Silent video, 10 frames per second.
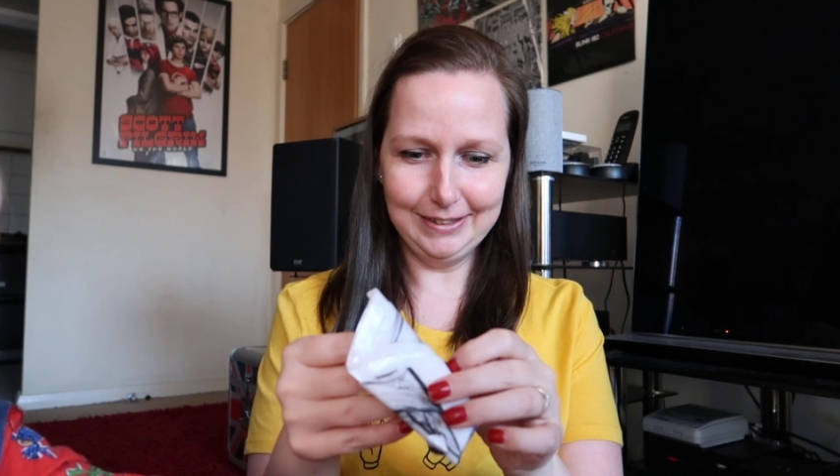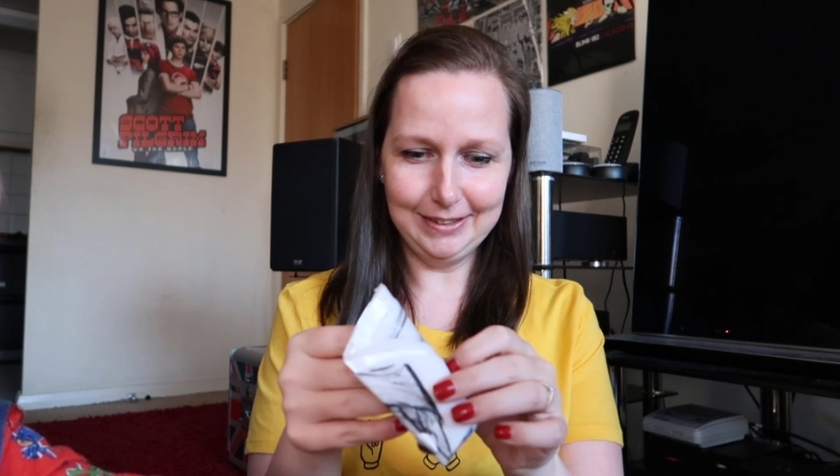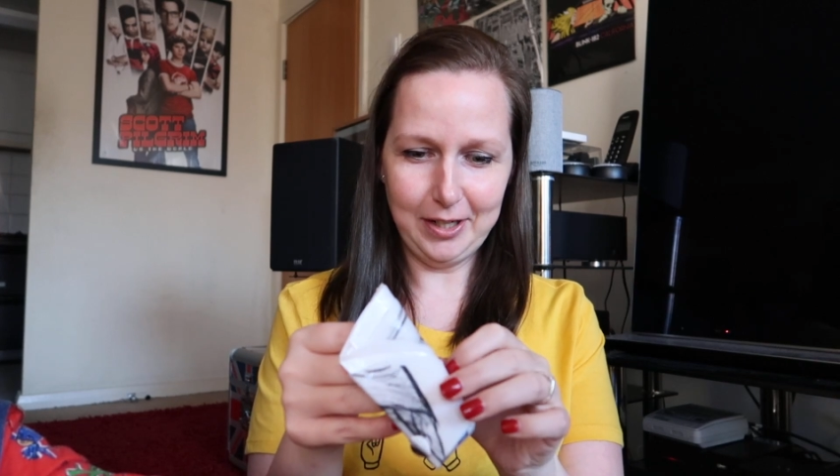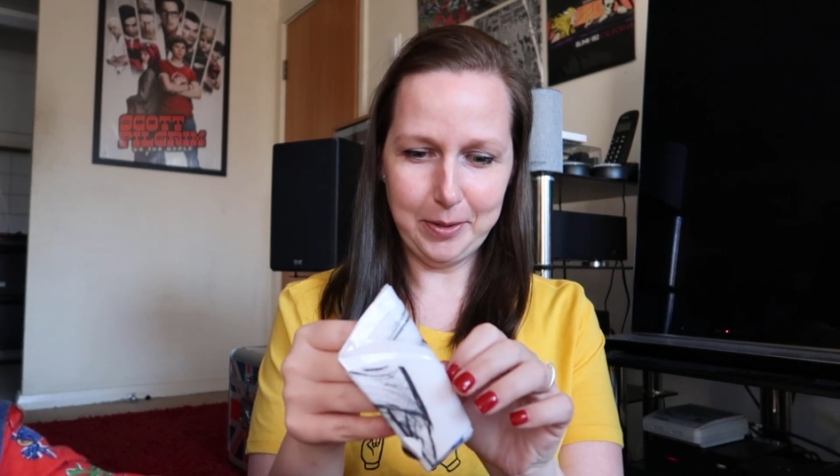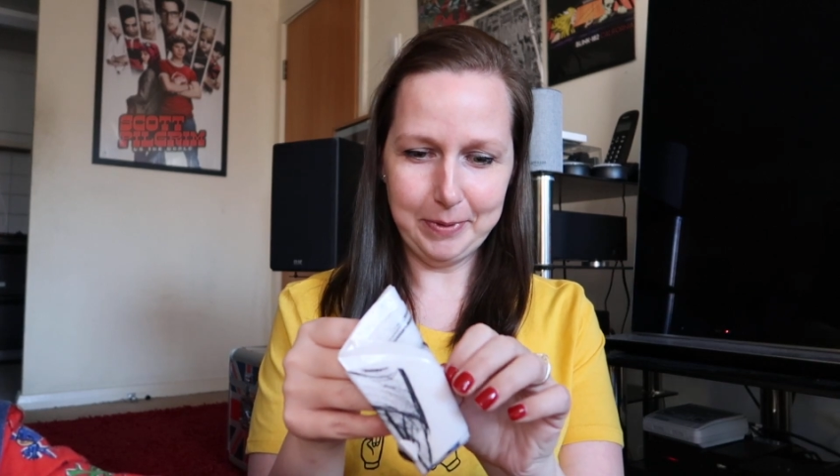
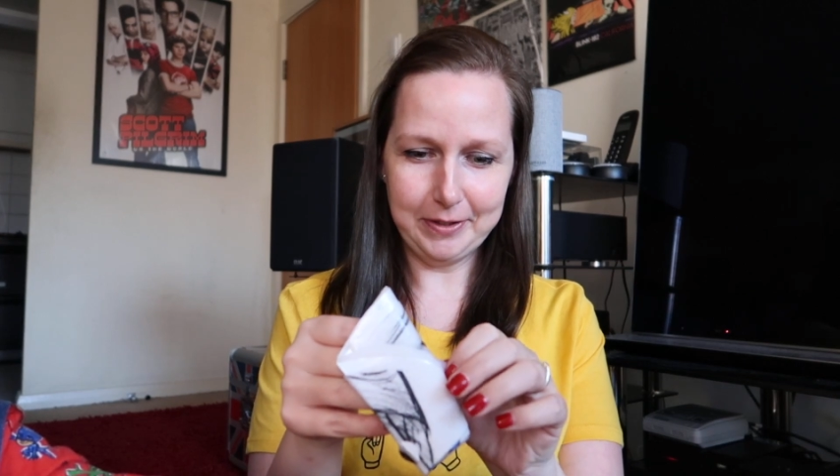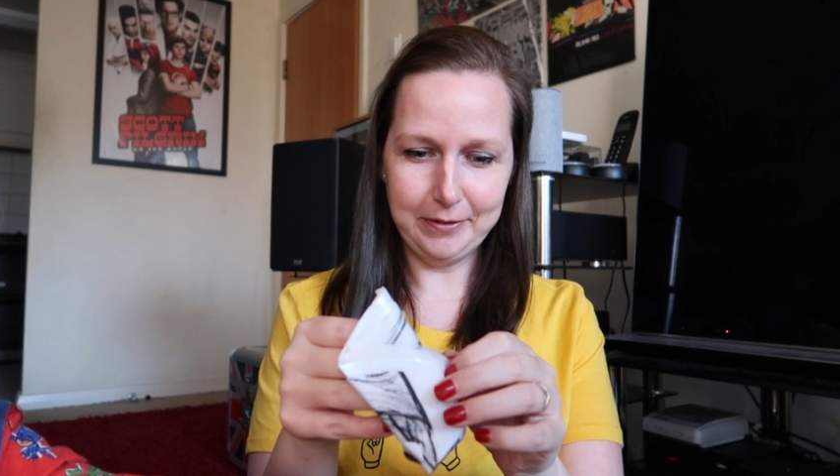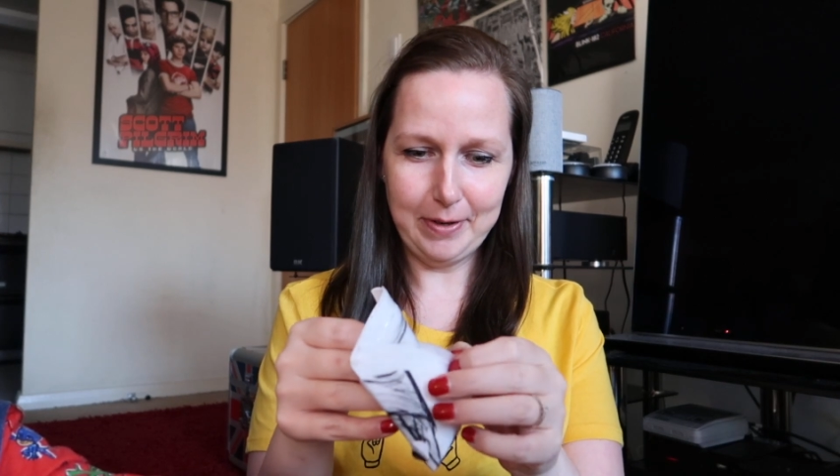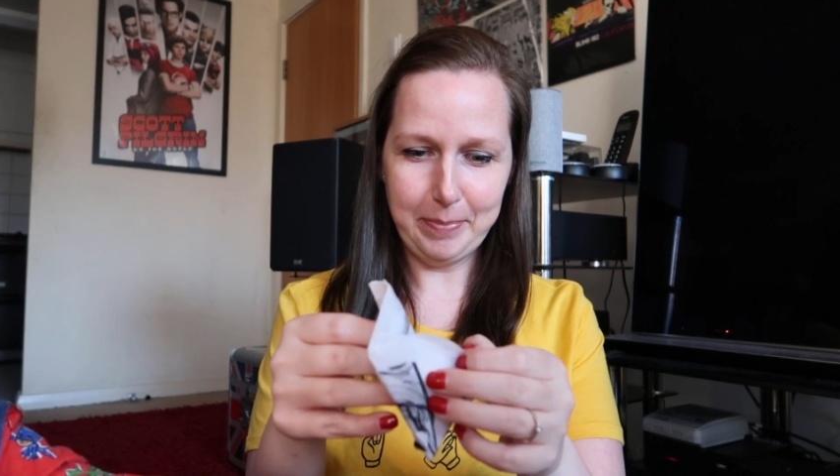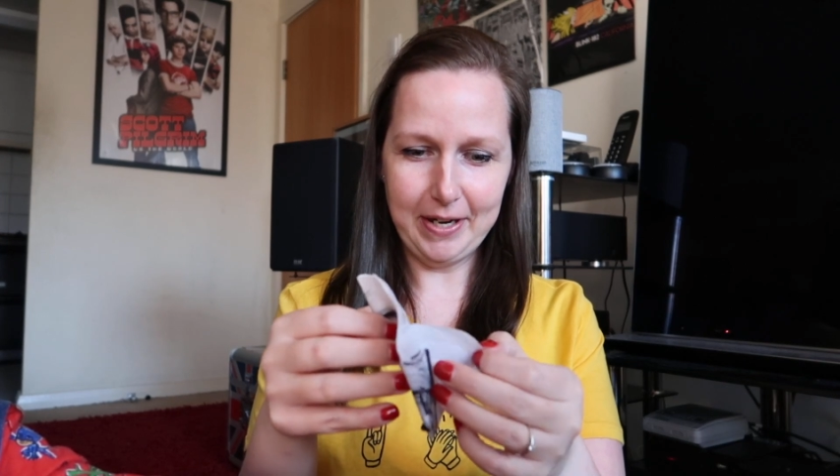Oh, I
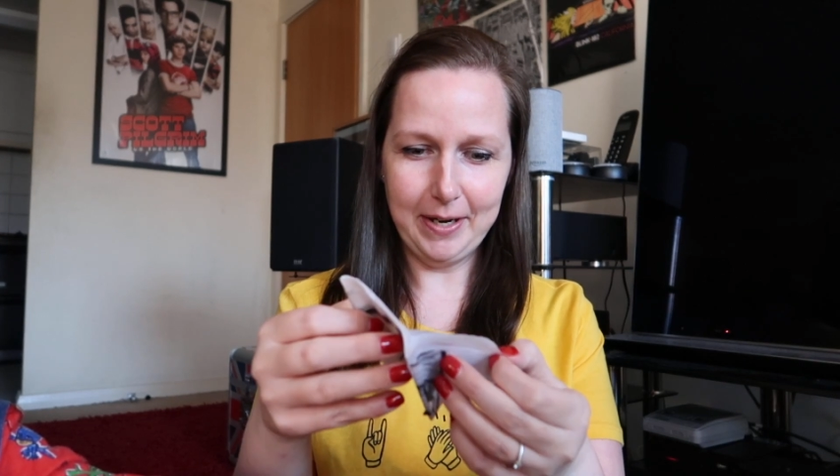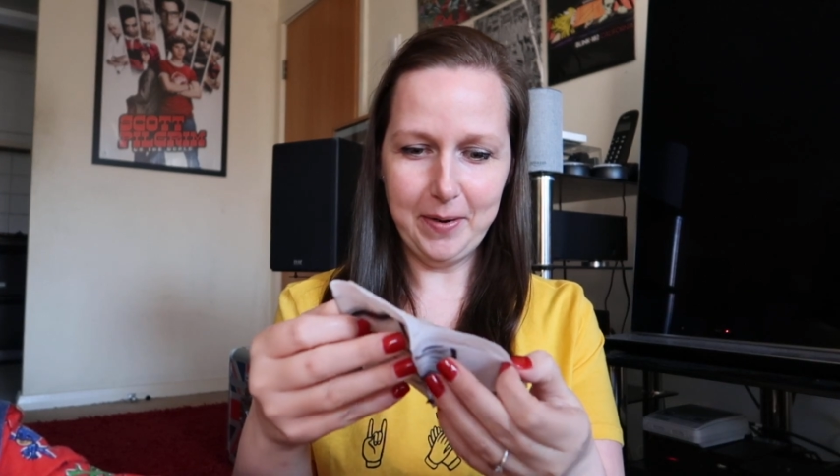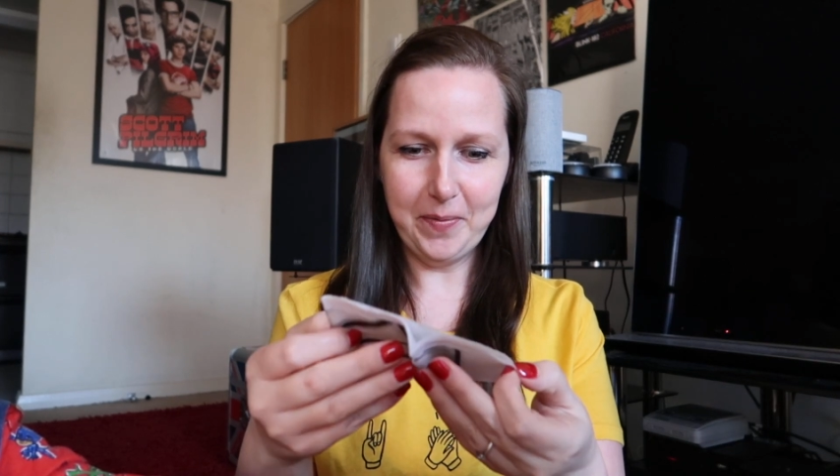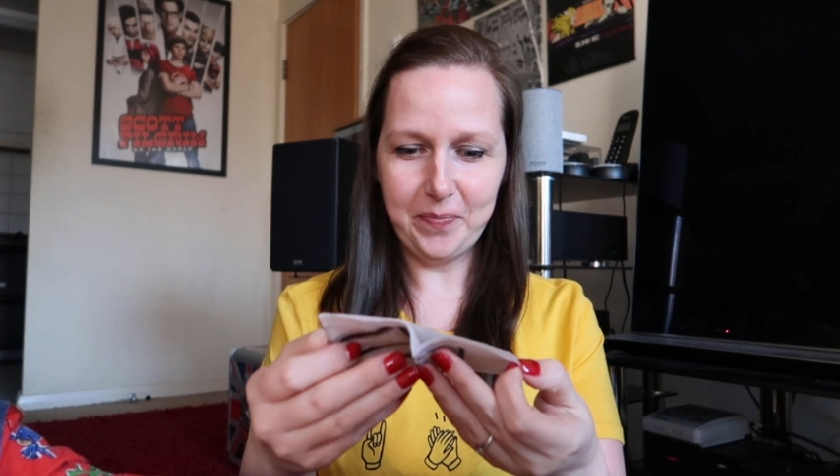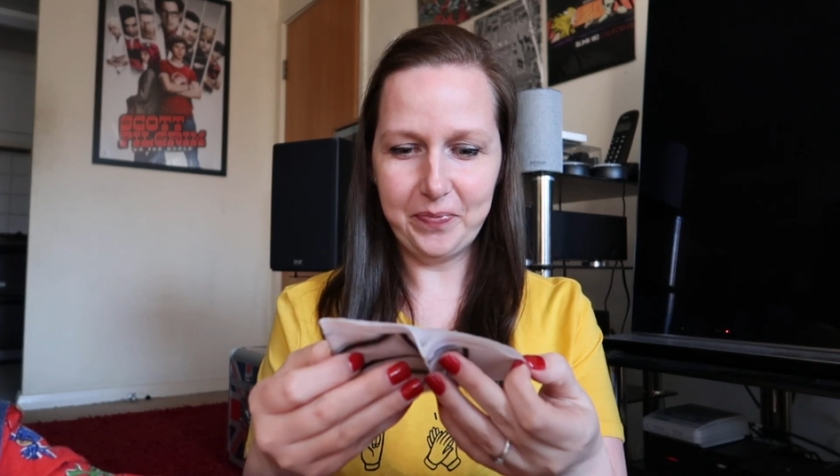hope I don't
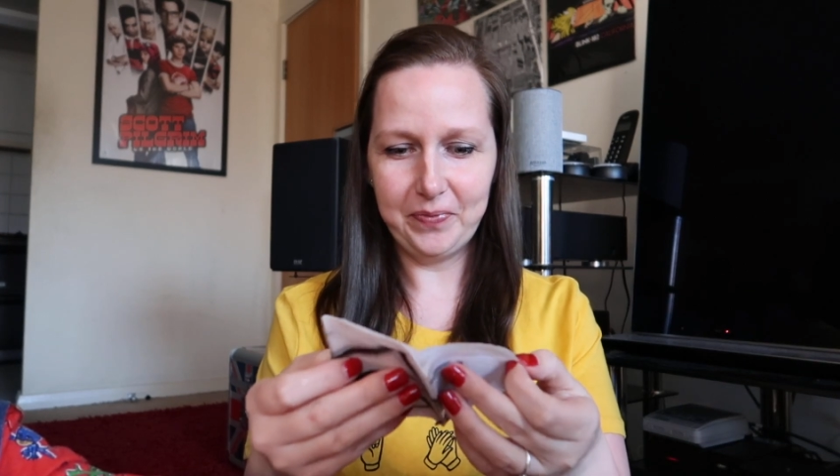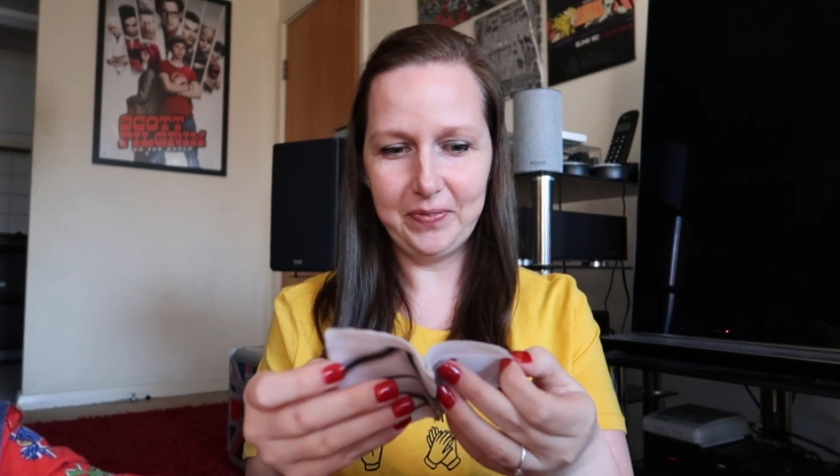rip it.